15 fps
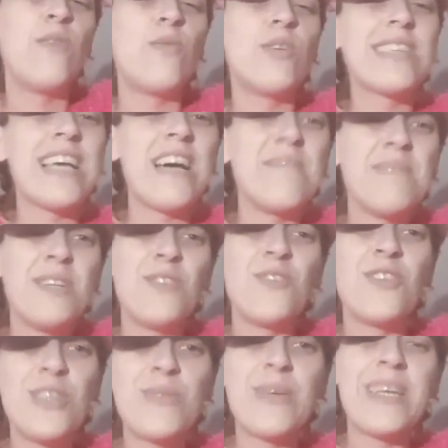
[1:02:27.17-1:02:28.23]
What's happening on
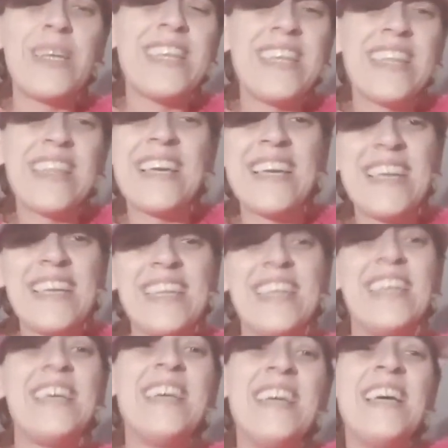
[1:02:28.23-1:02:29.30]
the 20th again?
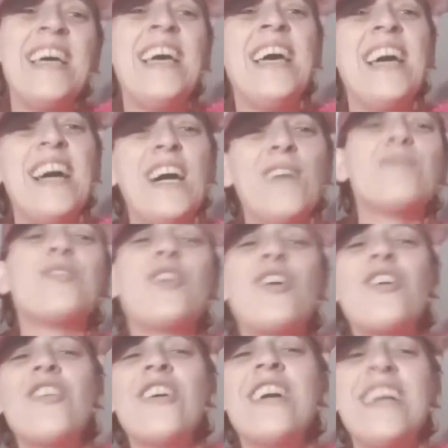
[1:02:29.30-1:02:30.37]
I'm
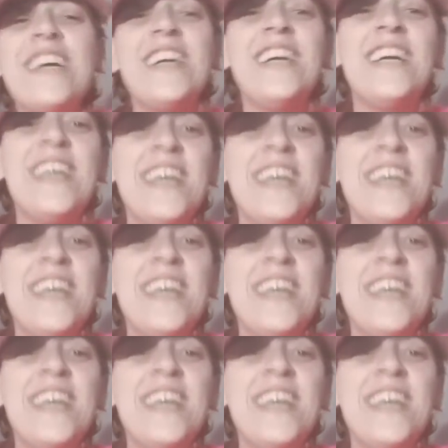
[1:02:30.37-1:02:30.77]
sorry.